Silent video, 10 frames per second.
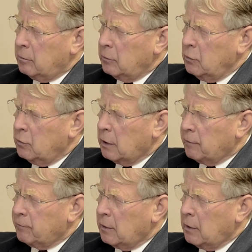you
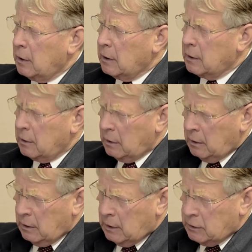have a
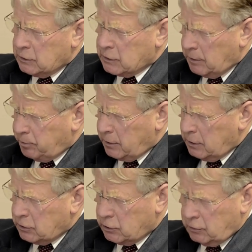
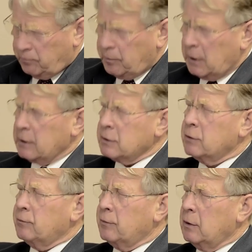separation of parts
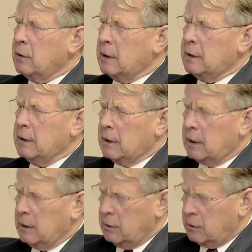of the United
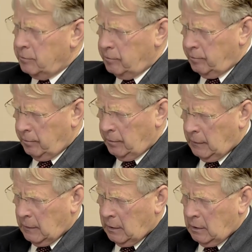Kingdom,
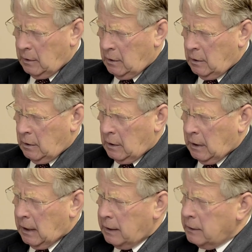
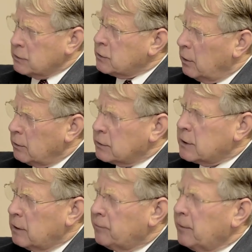and it's not
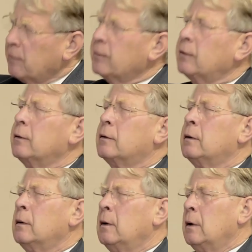self-evident
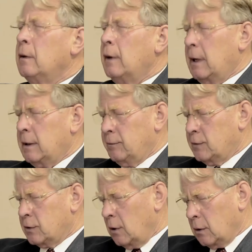that if
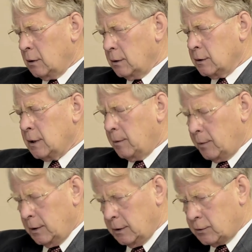Scotland
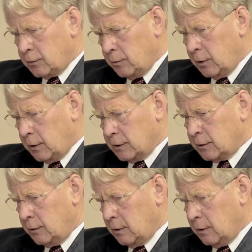separates from the rest of the